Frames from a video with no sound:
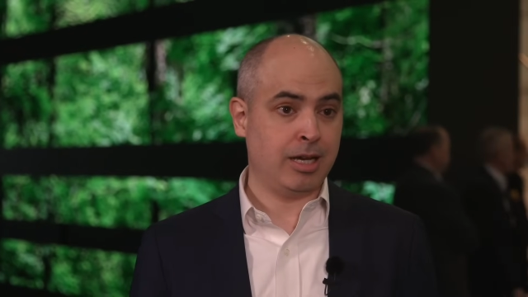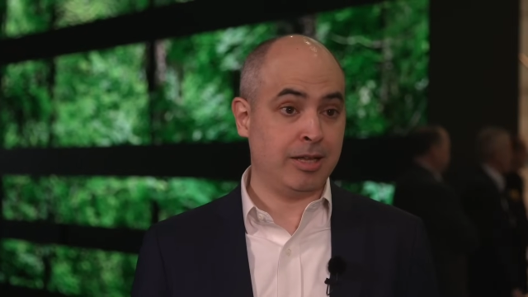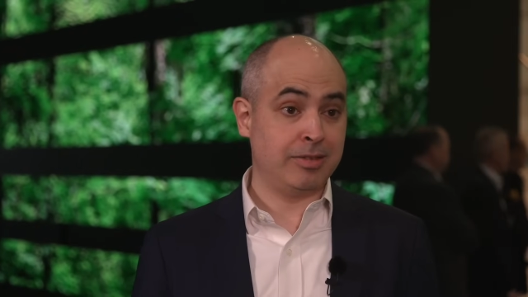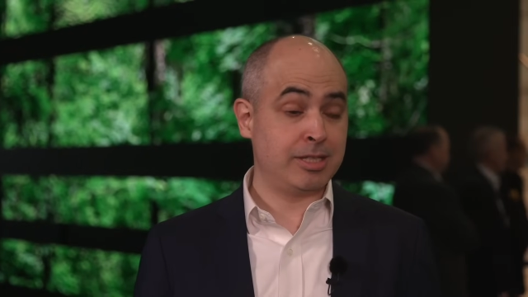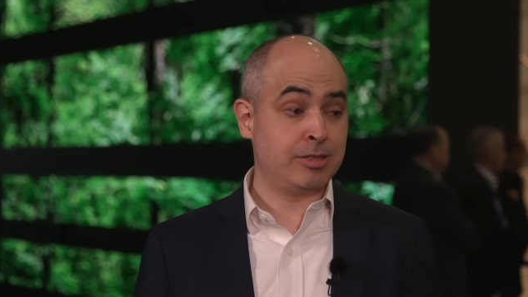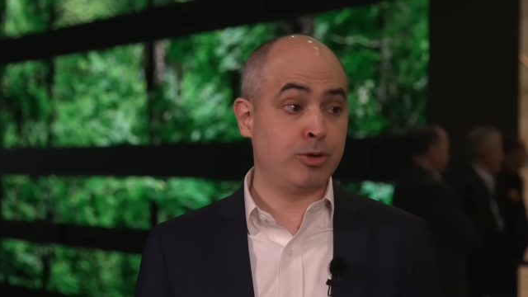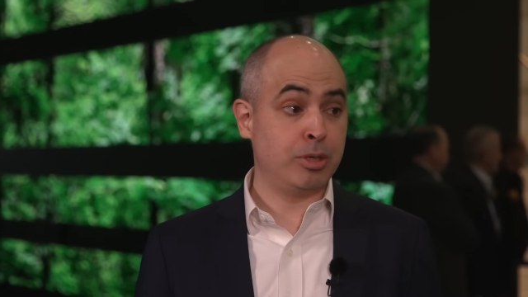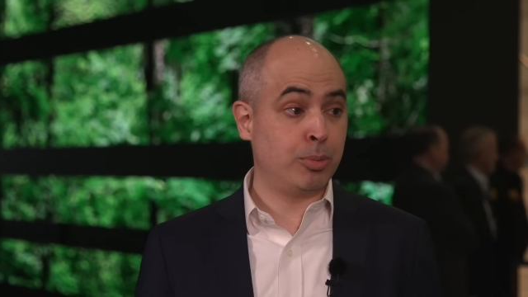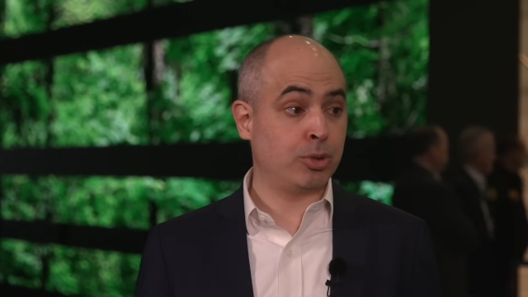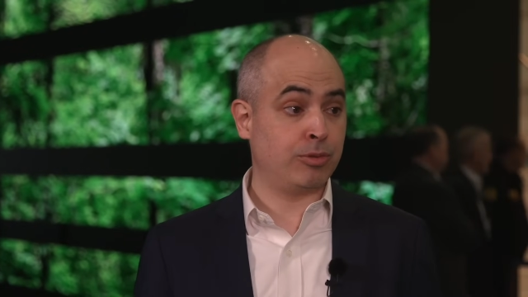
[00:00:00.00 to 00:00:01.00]
and this is very
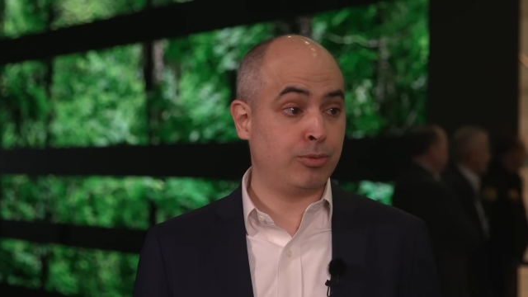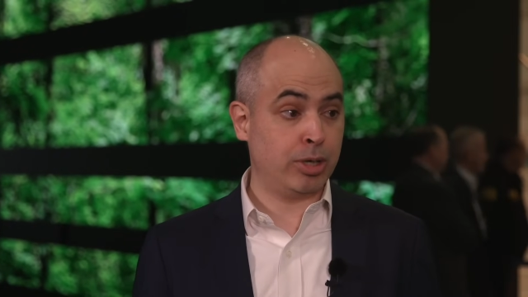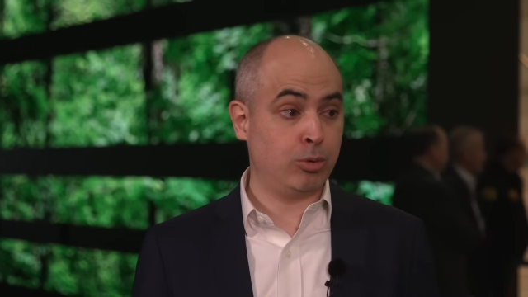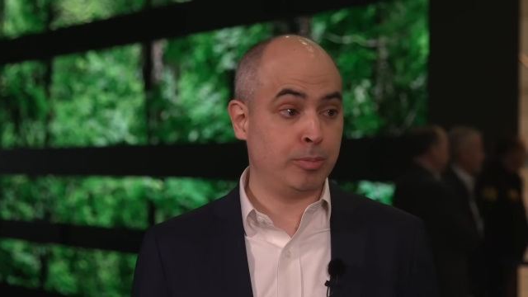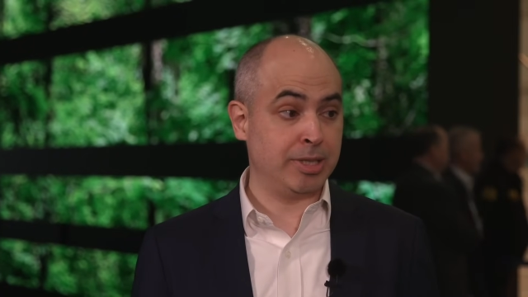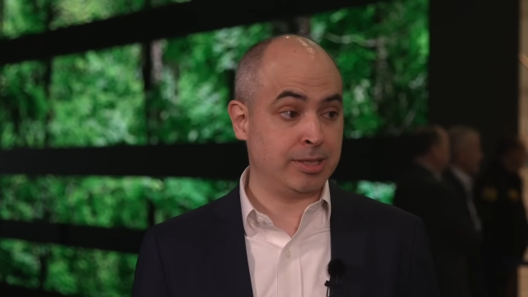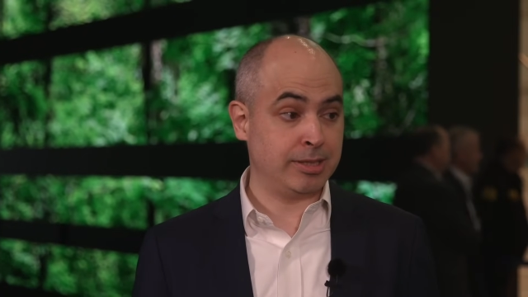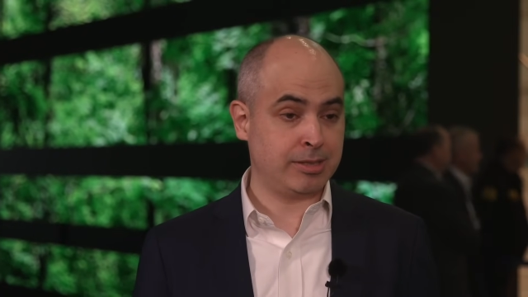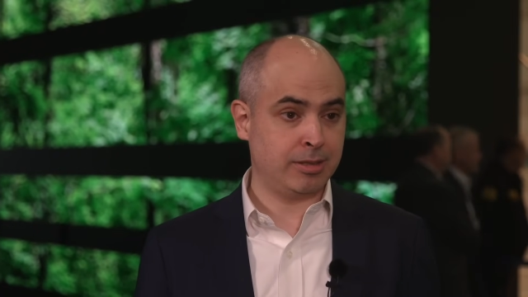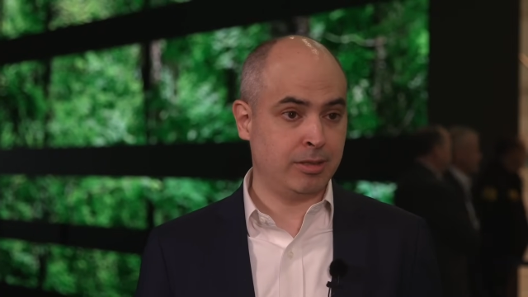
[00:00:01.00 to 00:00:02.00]
important for our
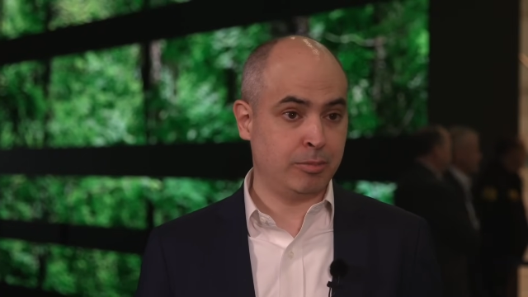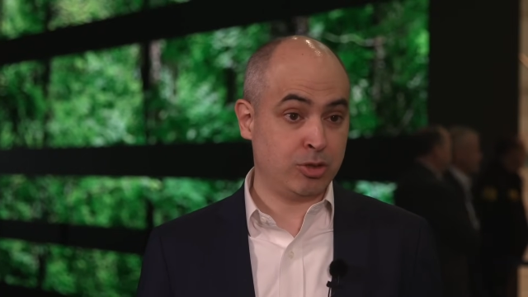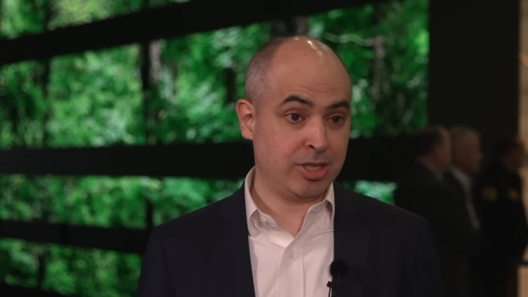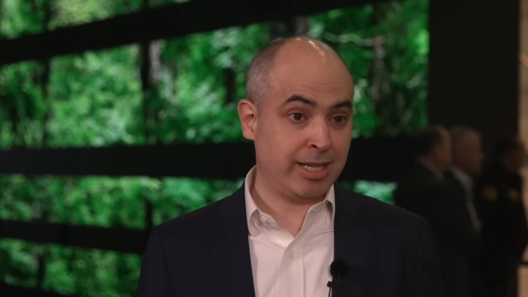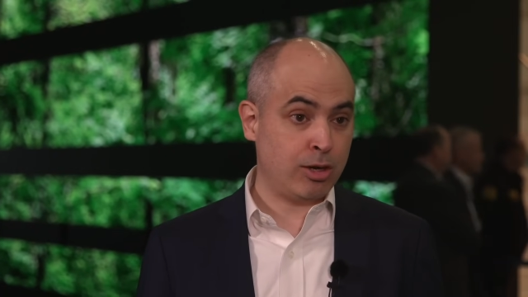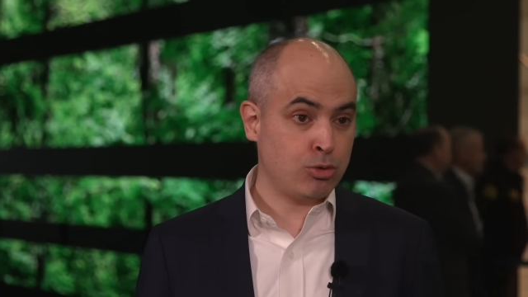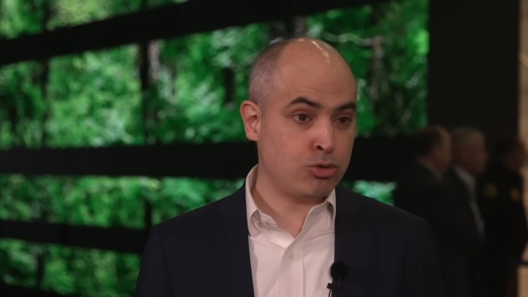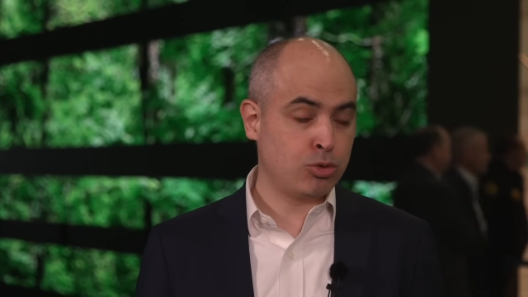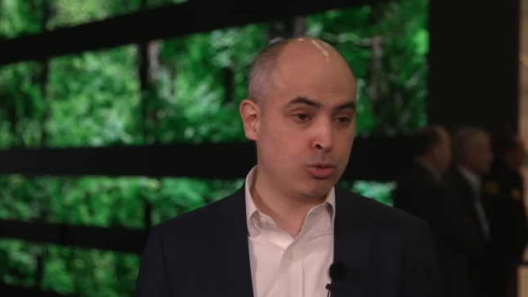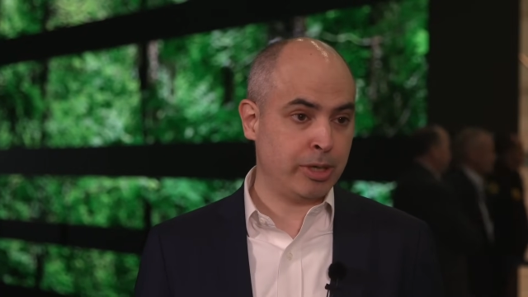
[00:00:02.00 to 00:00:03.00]
business because it
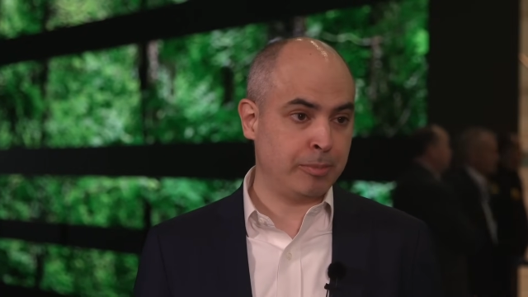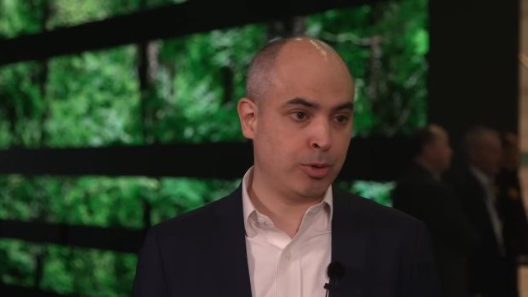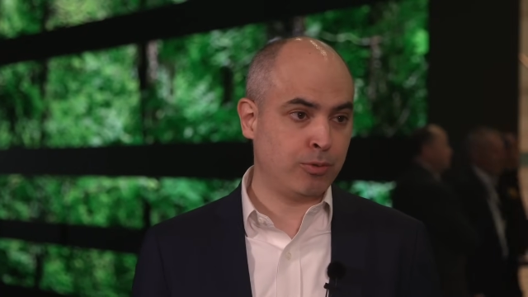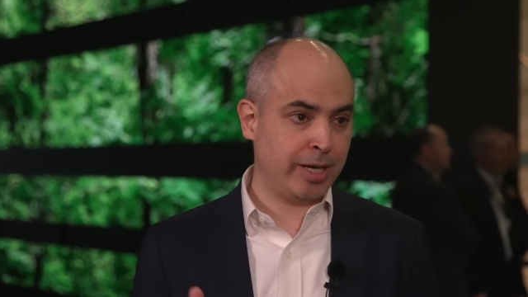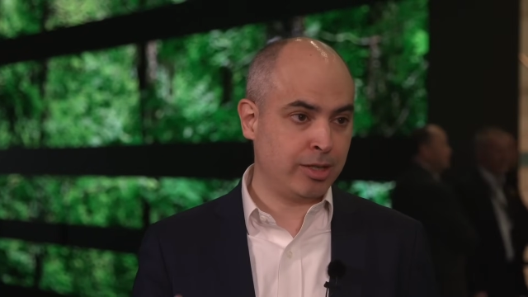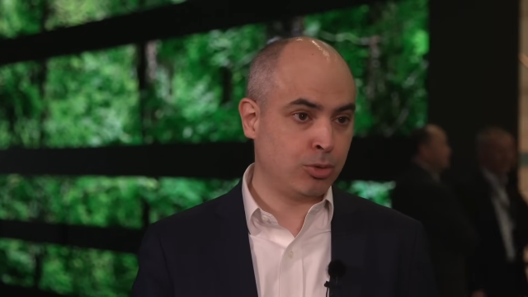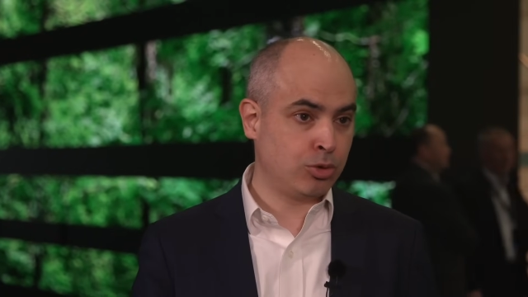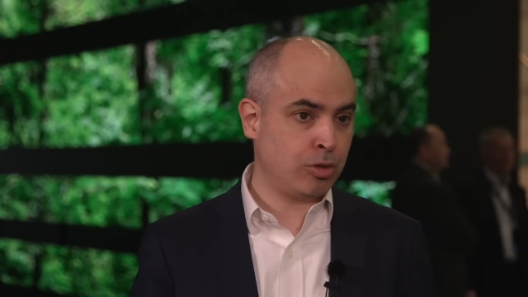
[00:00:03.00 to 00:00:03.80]
allows to uh, provide good